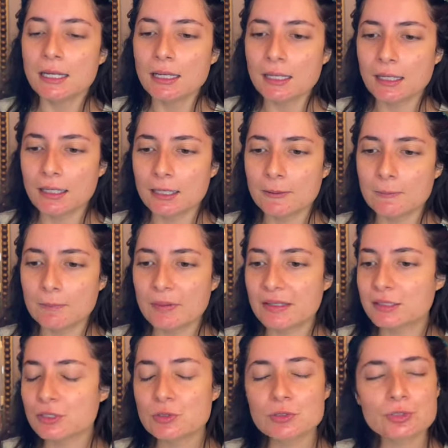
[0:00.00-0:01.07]

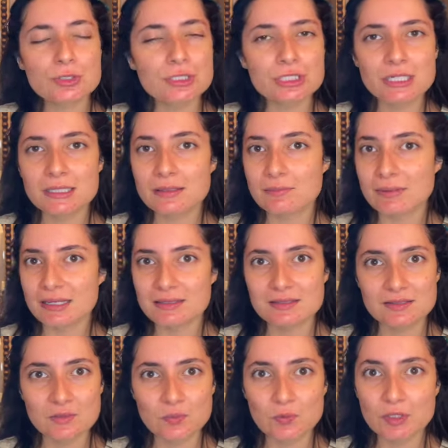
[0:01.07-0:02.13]
But Neutrogena makes
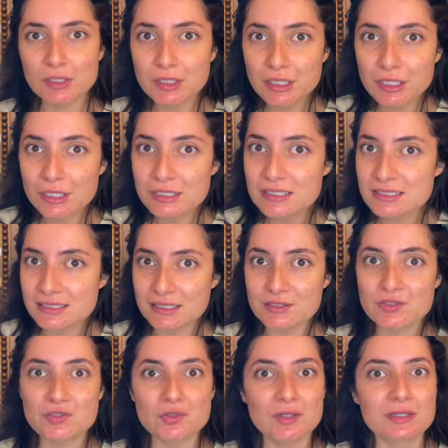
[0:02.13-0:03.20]
some really good
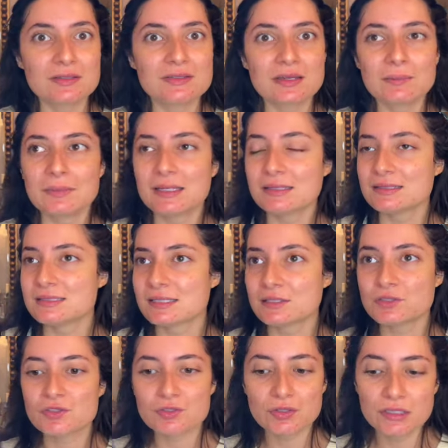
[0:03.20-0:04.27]
sunscreens. I mean,
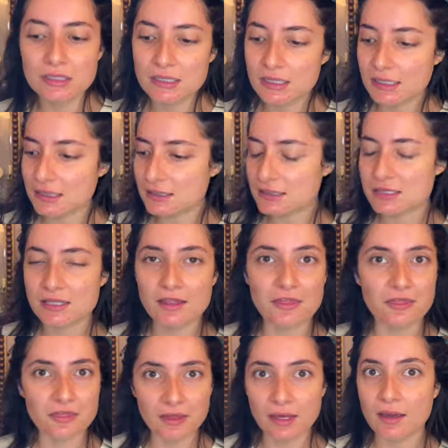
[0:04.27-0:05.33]
sunscreen is the
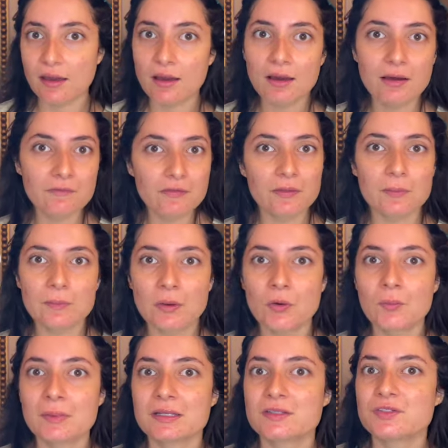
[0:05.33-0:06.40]
thing of the
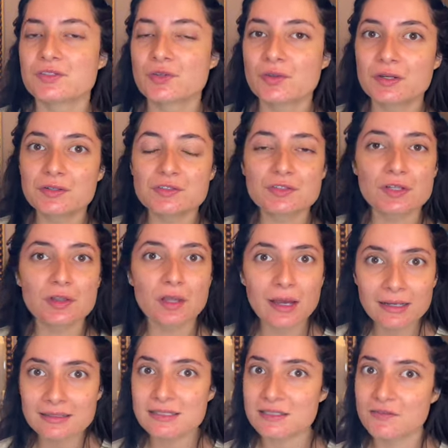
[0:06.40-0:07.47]
moment, so there's
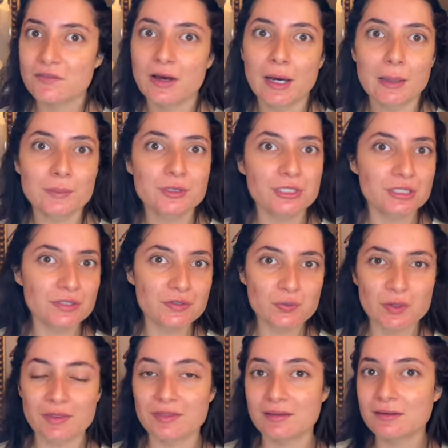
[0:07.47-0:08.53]
lots of options
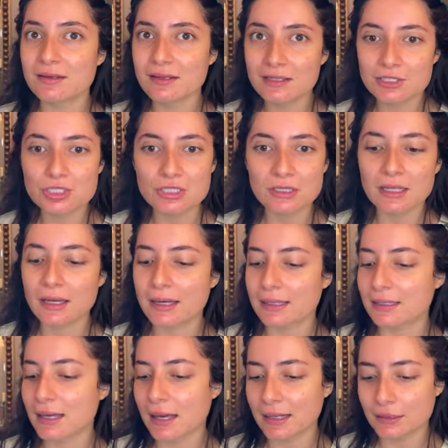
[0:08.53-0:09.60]
within each
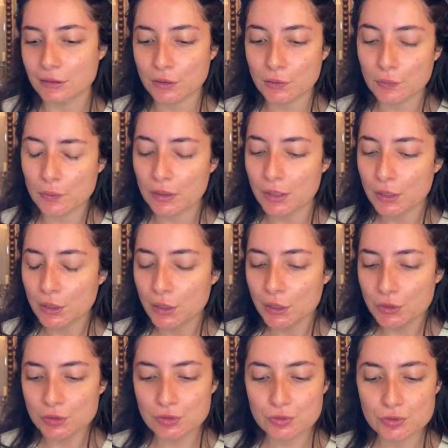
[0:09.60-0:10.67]
line. I know
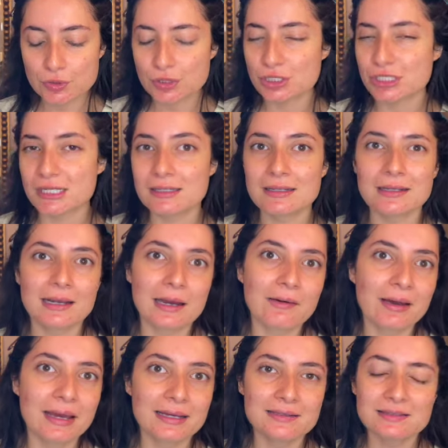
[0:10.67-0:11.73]
Neutrogena now
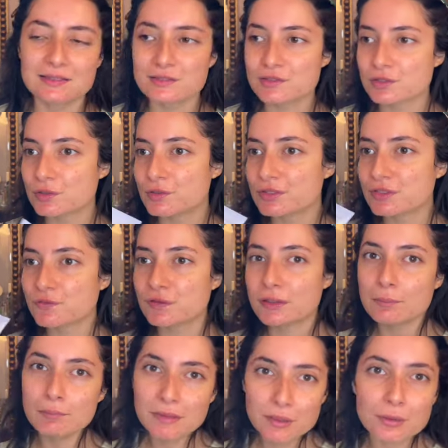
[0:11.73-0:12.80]
has exclusively
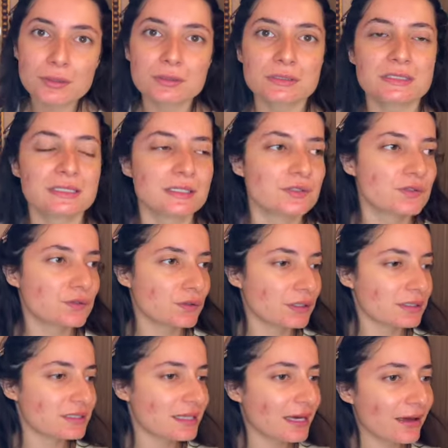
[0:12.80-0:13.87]
mineral
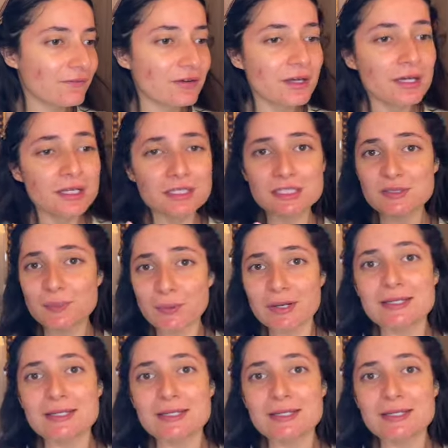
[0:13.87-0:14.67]
sunscreens. They have spray